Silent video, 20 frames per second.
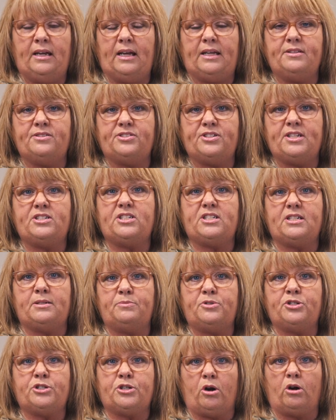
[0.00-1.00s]
And the system
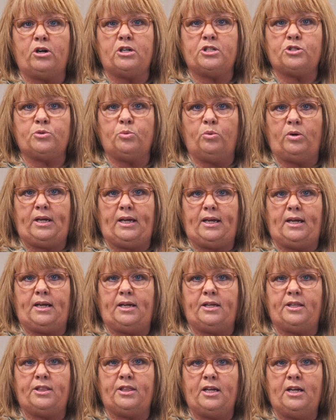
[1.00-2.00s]
starts
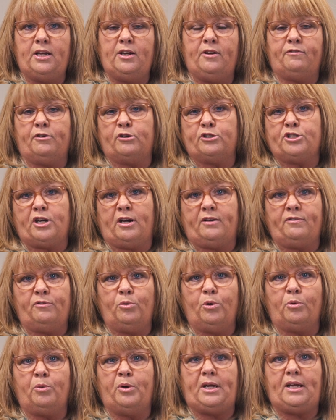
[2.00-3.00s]
with first off,
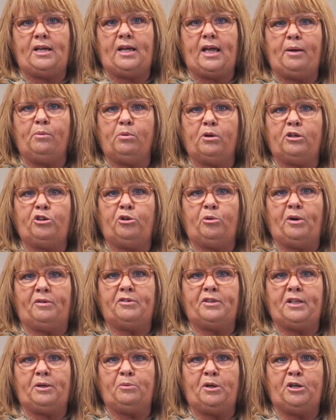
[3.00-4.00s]
were we able to do
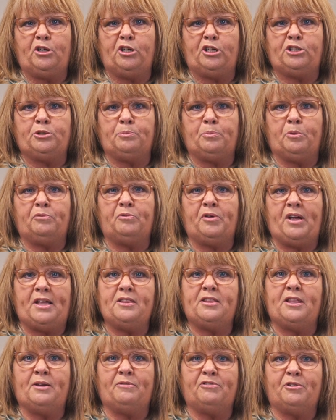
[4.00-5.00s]
everything we could to
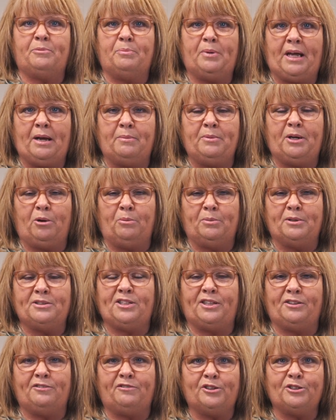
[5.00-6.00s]
prevent them from becoming homeless
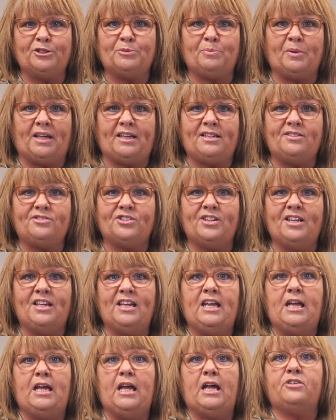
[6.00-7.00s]
in the first place?
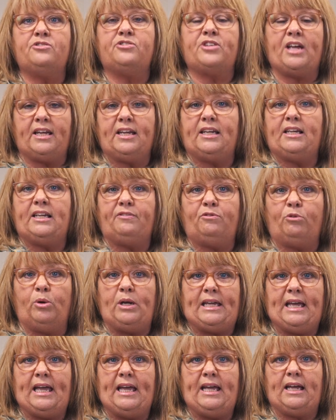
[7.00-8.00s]
Second, if we
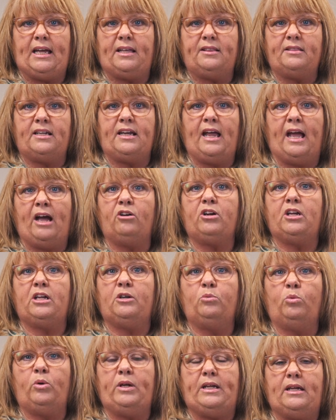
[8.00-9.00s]
can't, then how
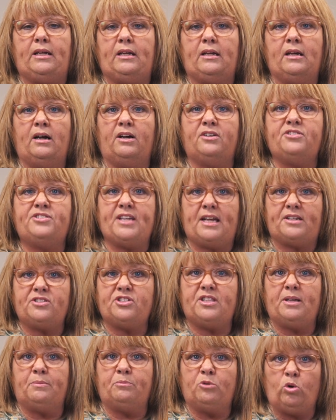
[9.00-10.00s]
can we assess
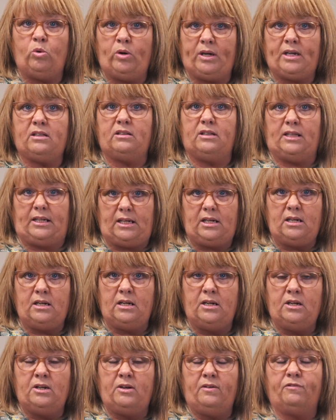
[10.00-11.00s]
them quickly
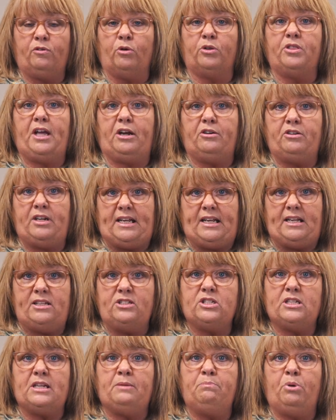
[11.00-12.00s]
for their
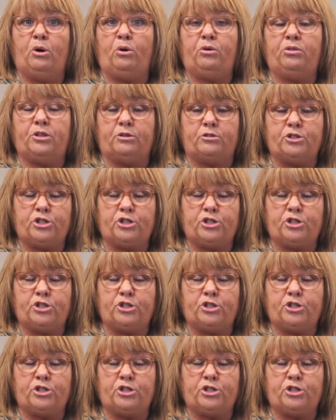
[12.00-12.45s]
needs in both their